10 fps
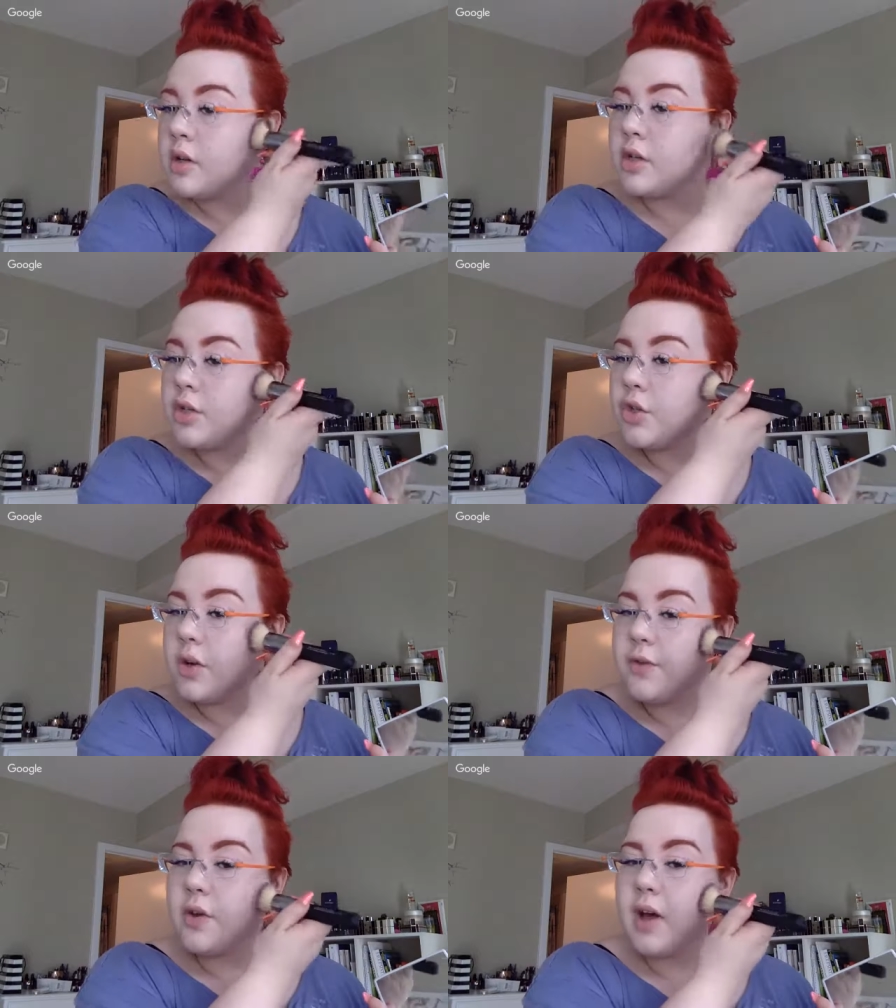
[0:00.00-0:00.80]
So
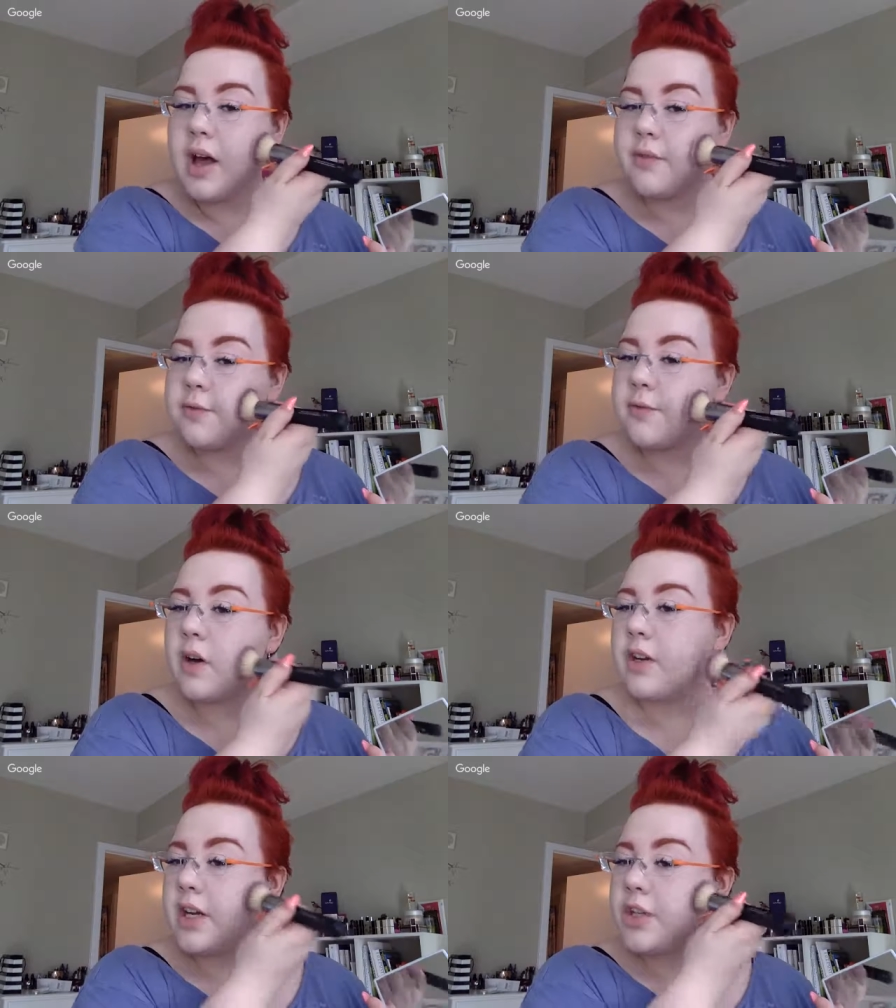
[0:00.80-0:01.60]
if you have a
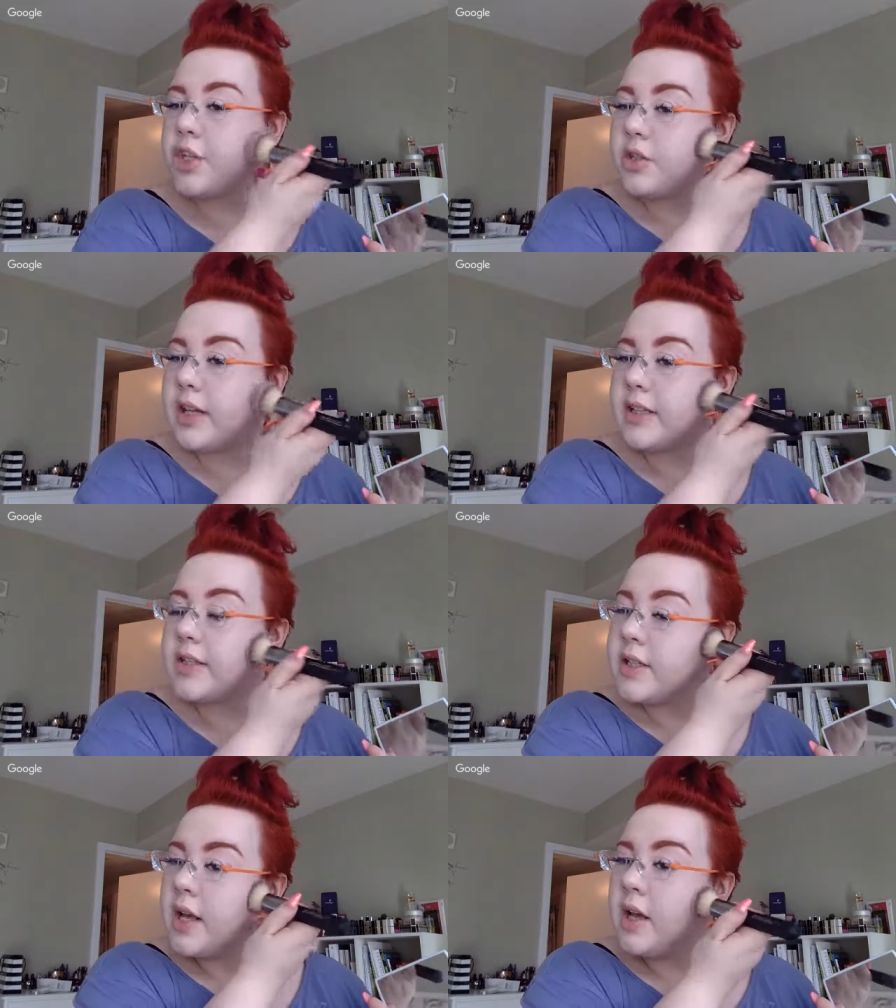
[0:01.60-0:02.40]
foundation
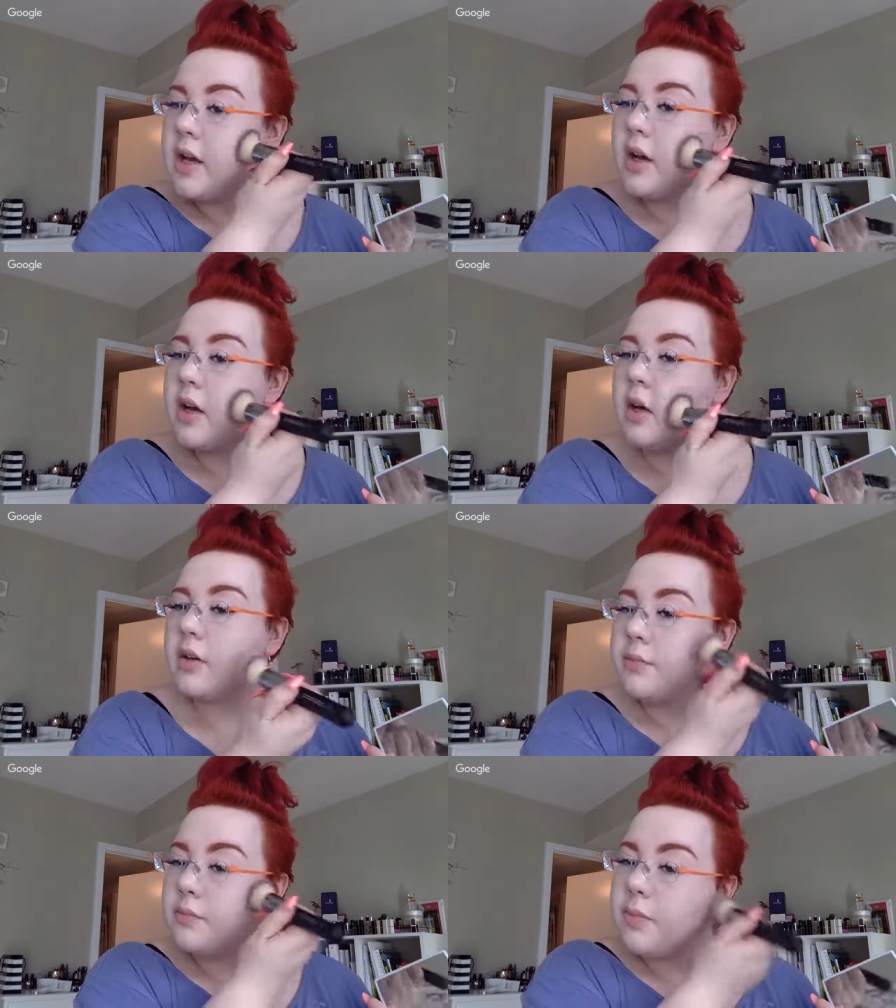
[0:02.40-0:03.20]
that's
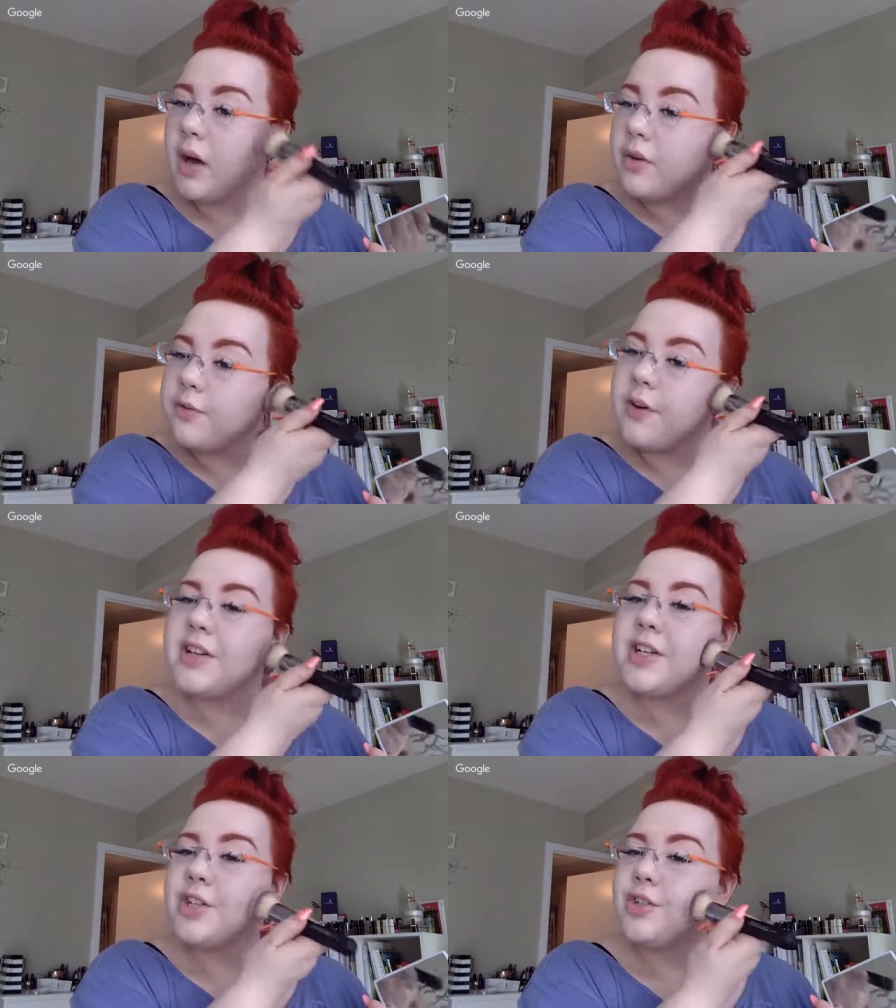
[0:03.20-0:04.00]
powder
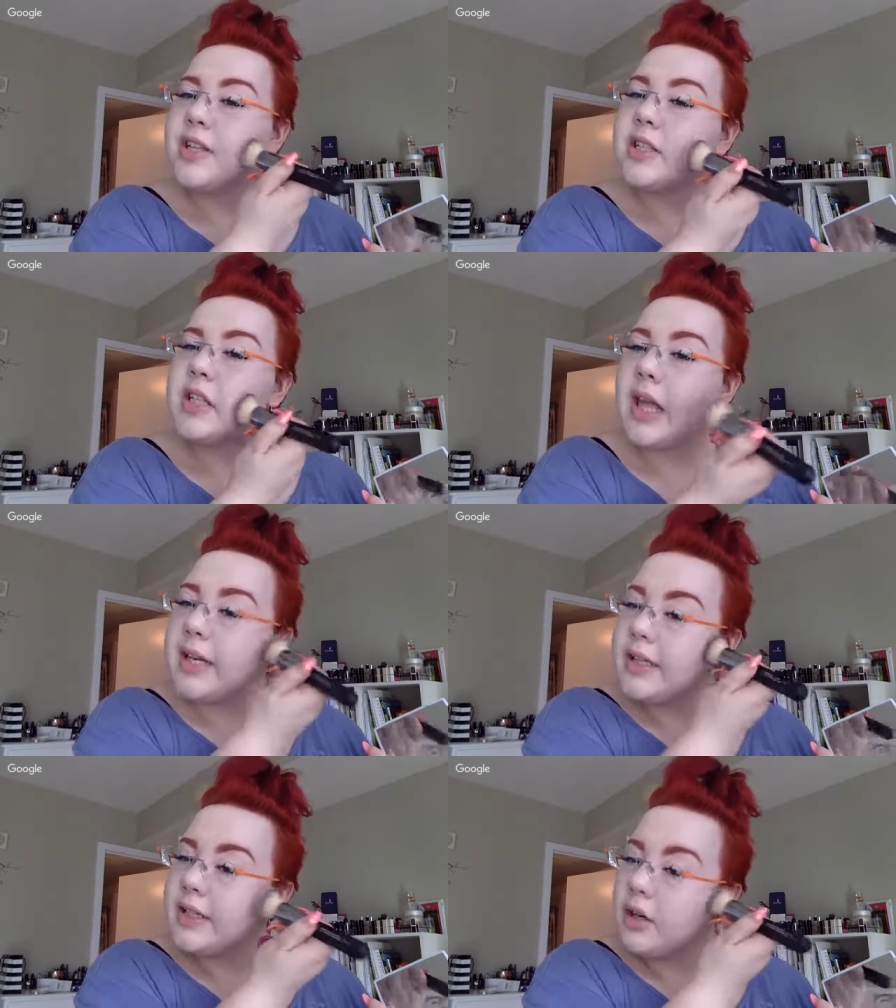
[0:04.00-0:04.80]
foundation that's
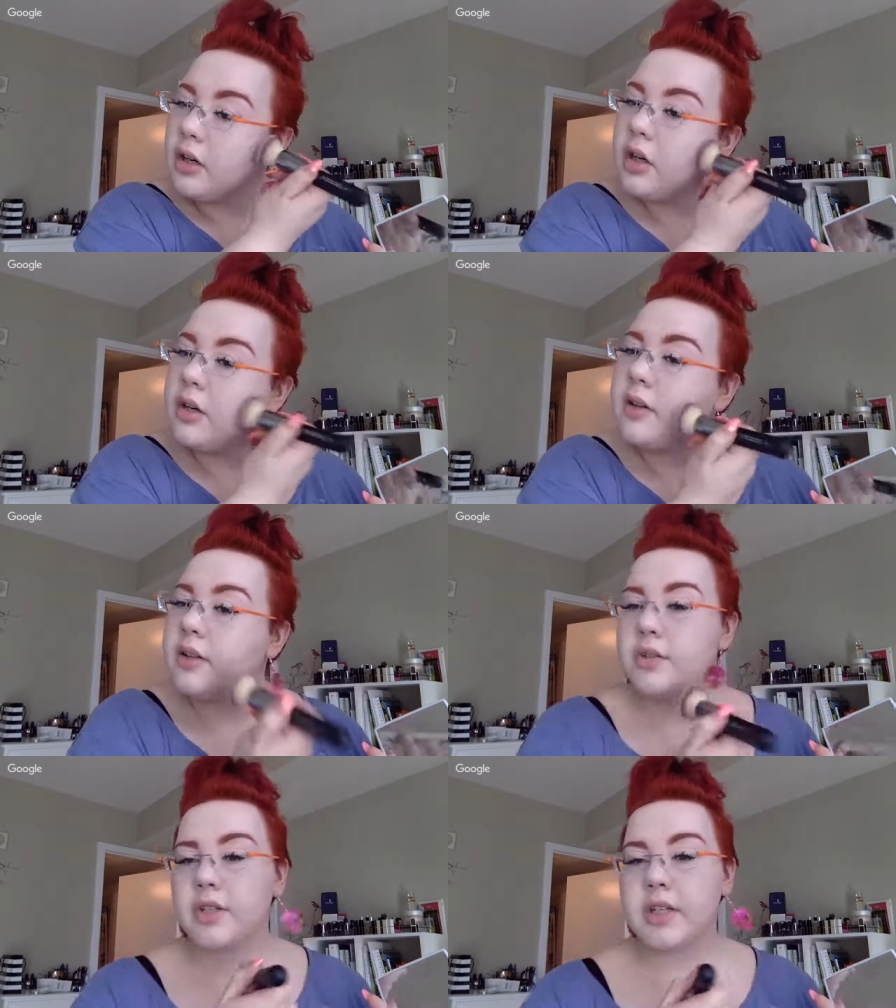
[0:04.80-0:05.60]
slightly darker than
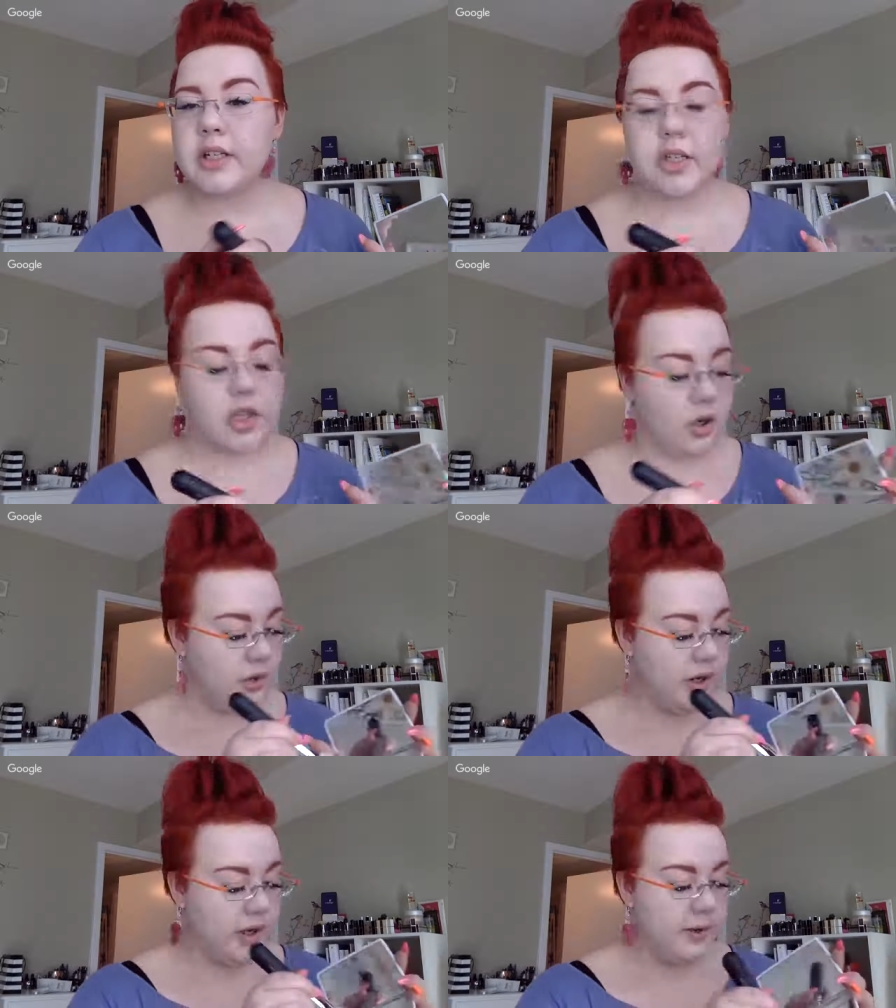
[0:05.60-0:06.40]
your skin tone,